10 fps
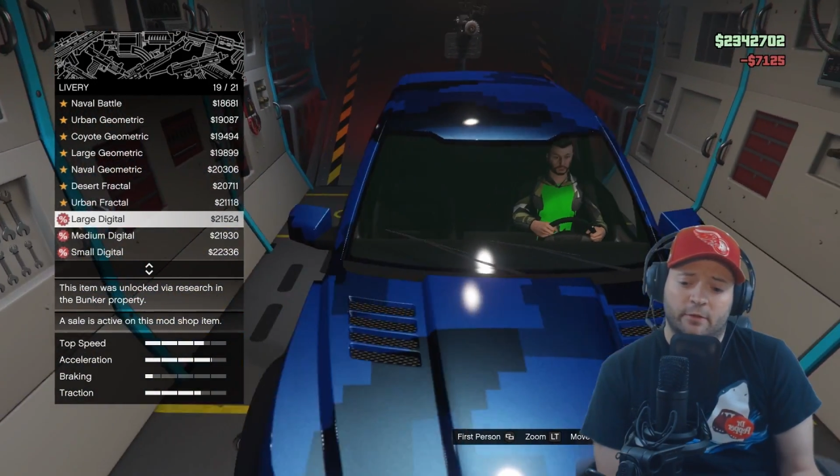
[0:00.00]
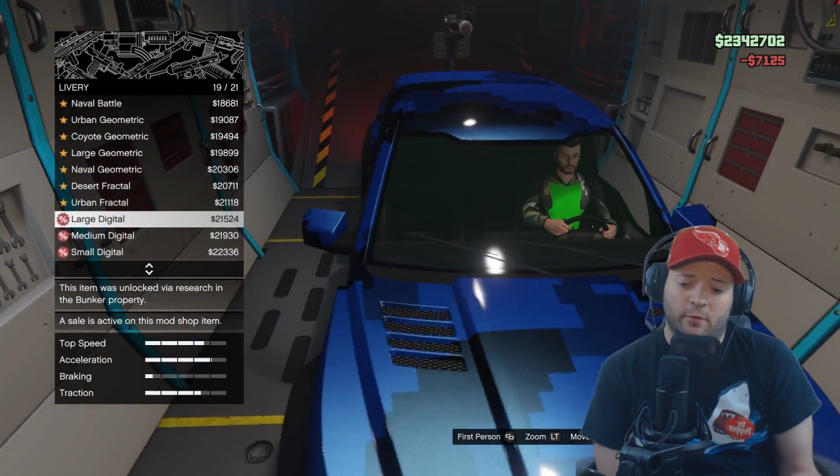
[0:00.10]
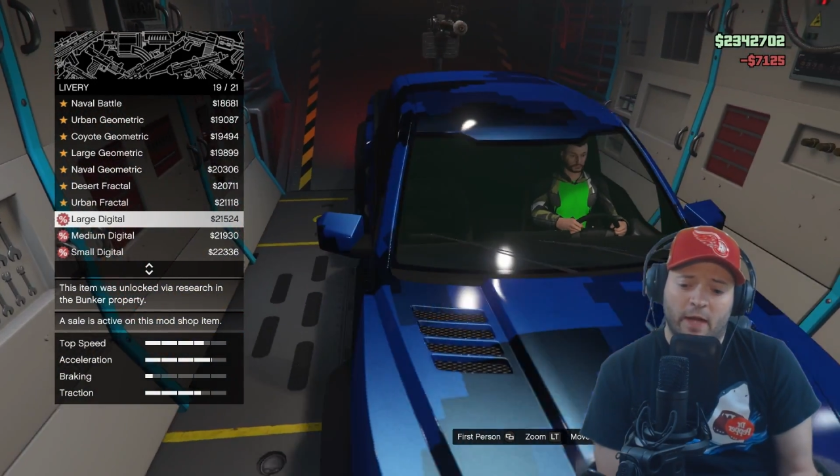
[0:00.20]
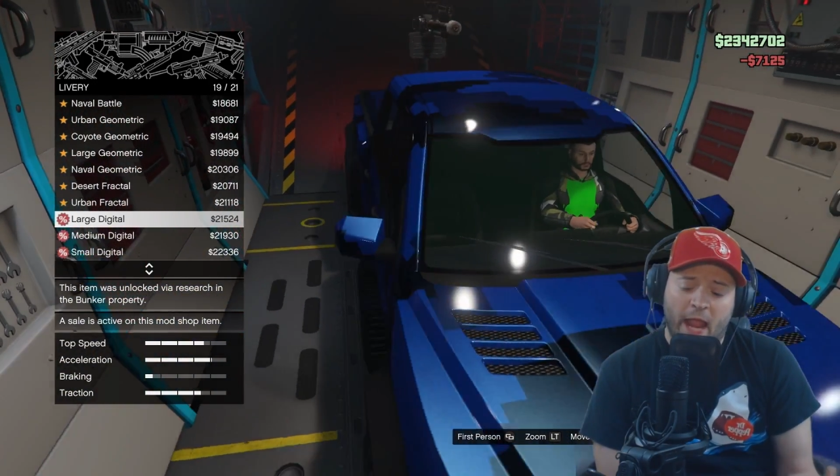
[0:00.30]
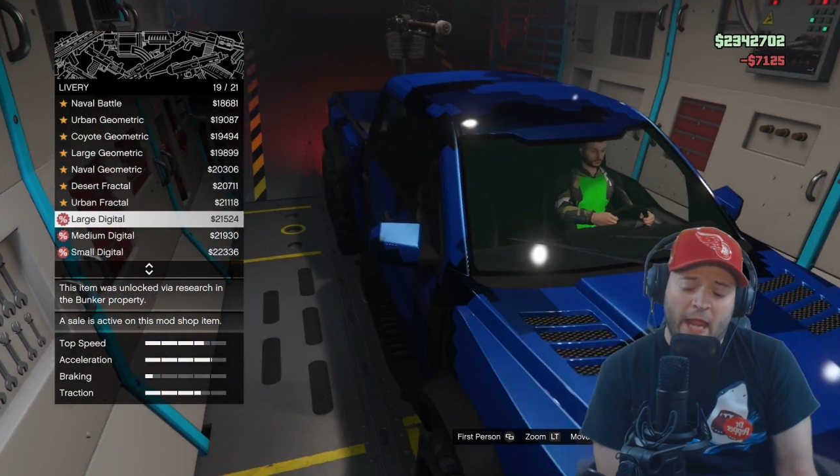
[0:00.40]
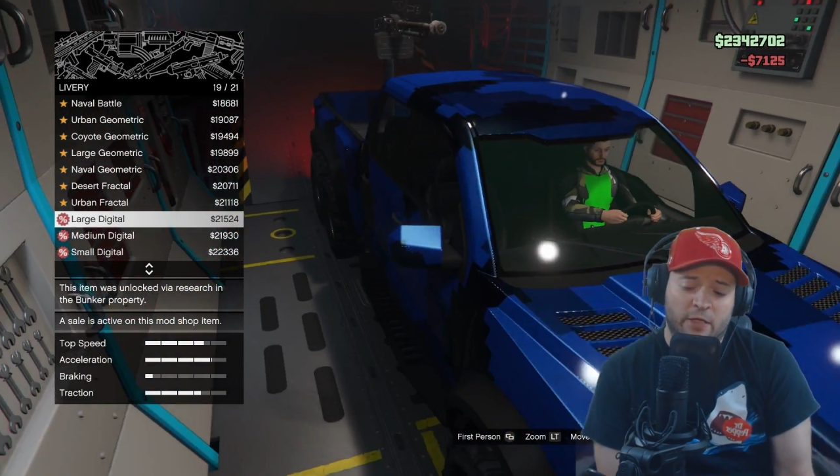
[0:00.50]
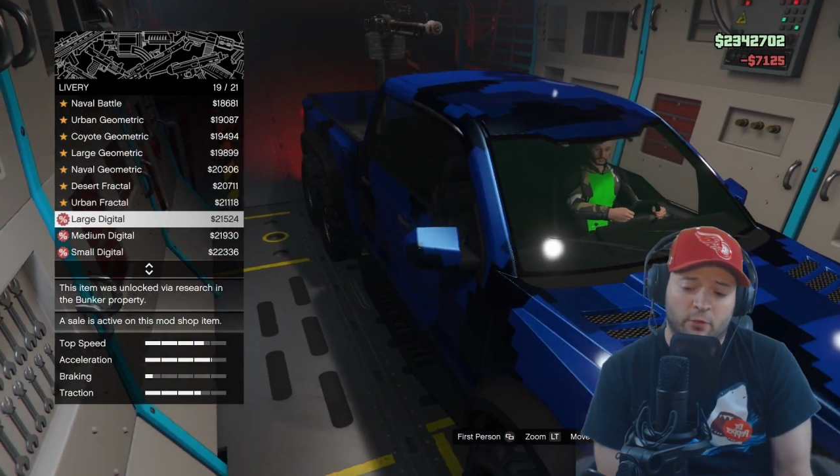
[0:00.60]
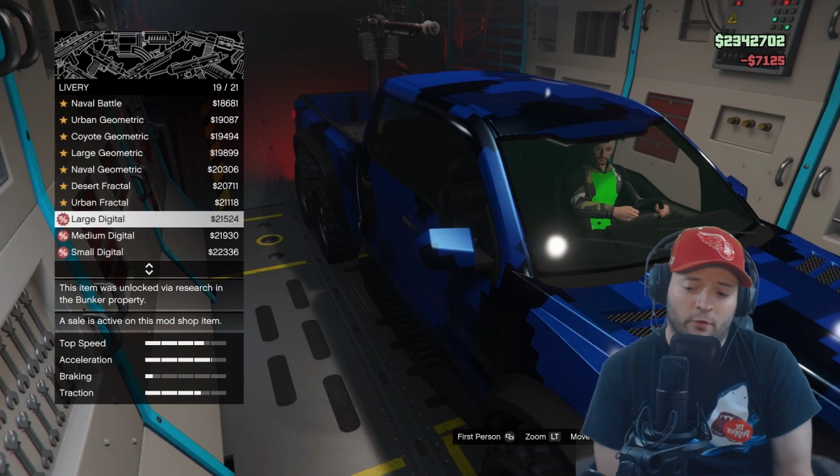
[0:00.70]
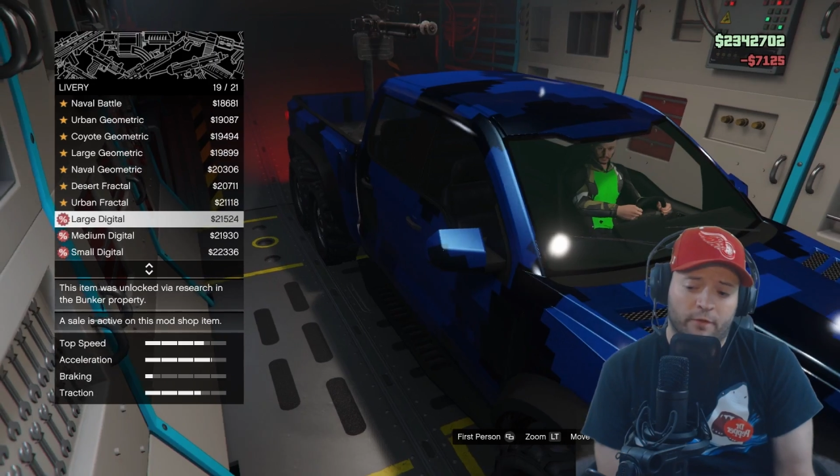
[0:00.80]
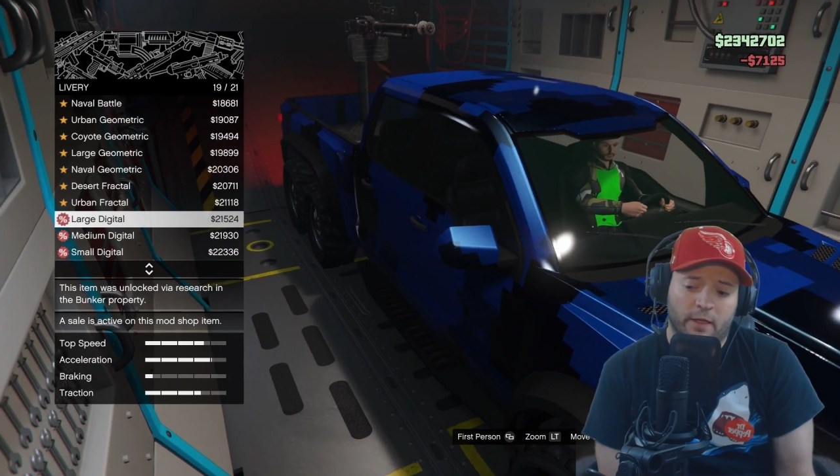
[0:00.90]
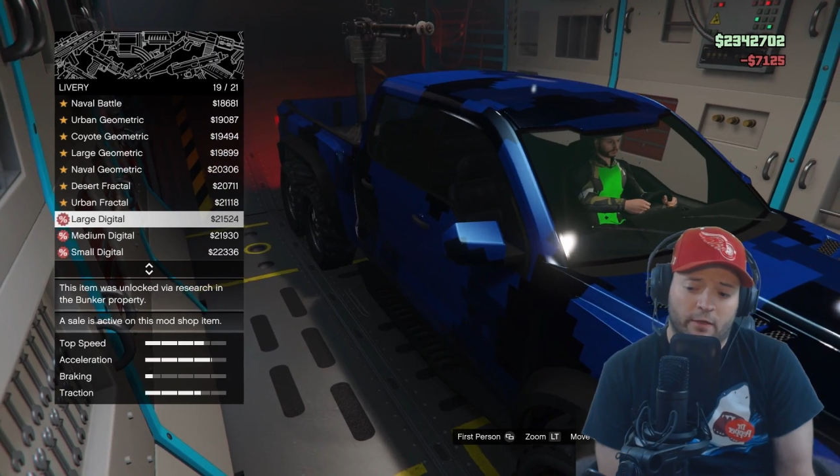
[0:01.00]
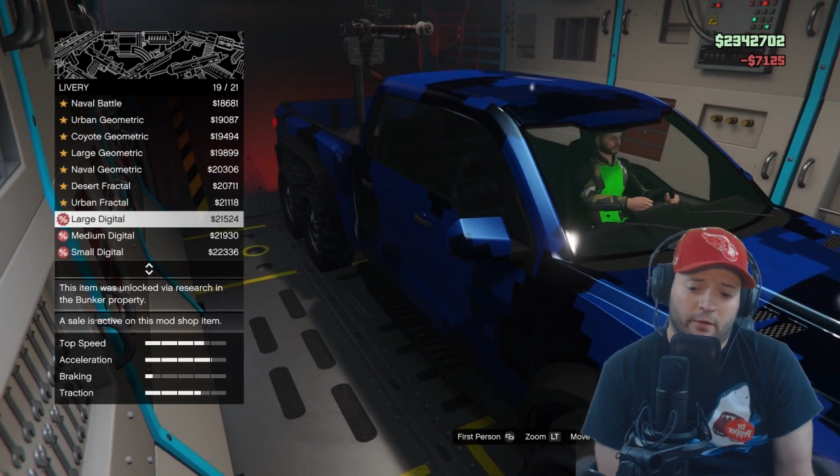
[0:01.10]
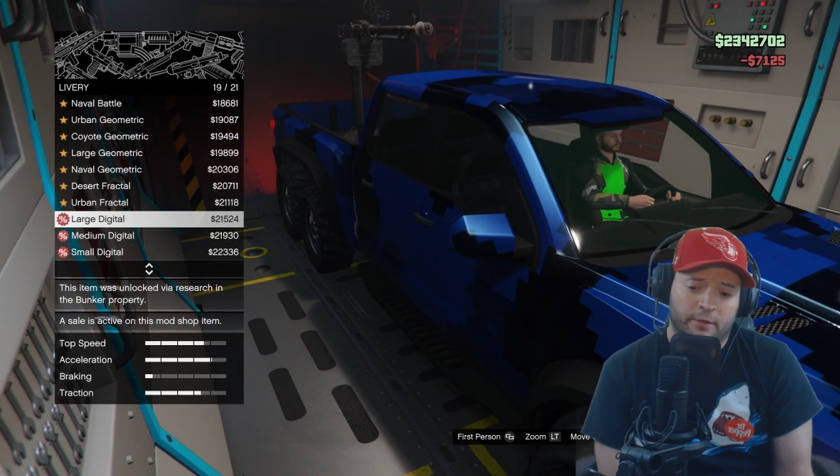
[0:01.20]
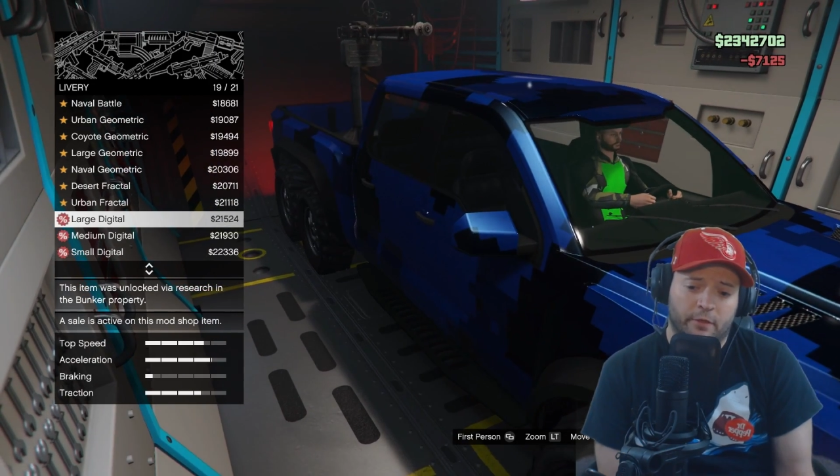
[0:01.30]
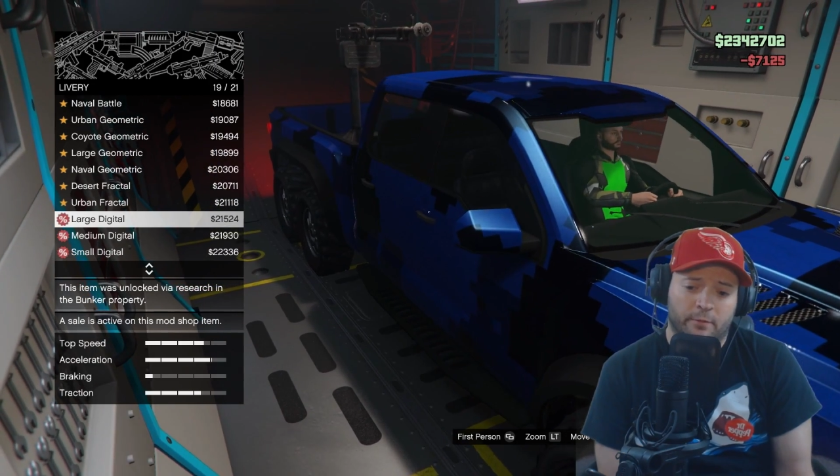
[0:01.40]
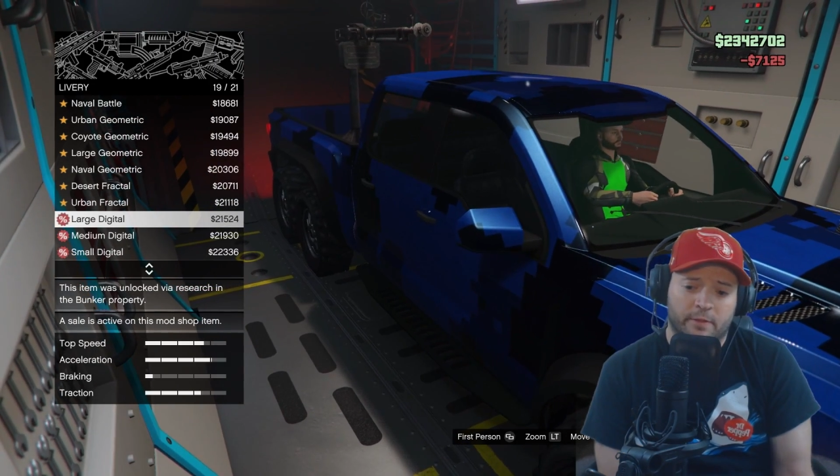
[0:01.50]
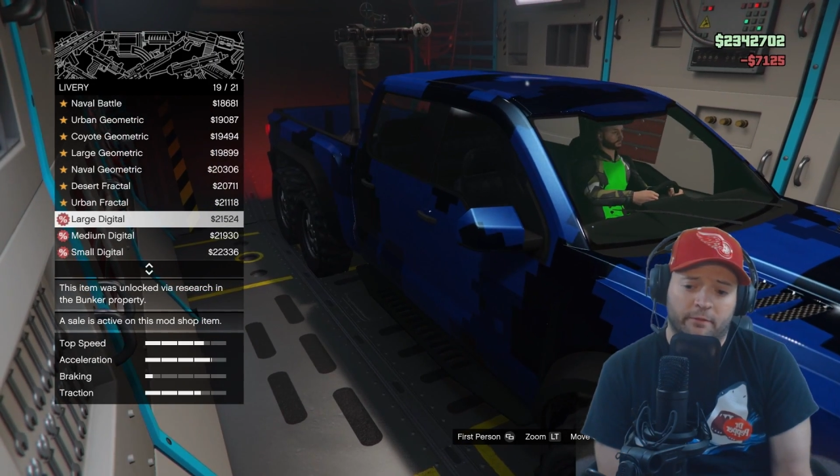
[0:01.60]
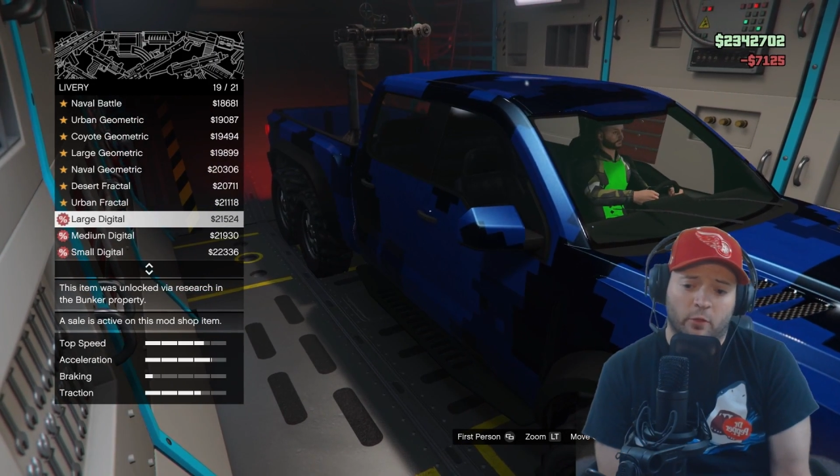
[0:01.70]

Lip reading: to an actual vehicle in terms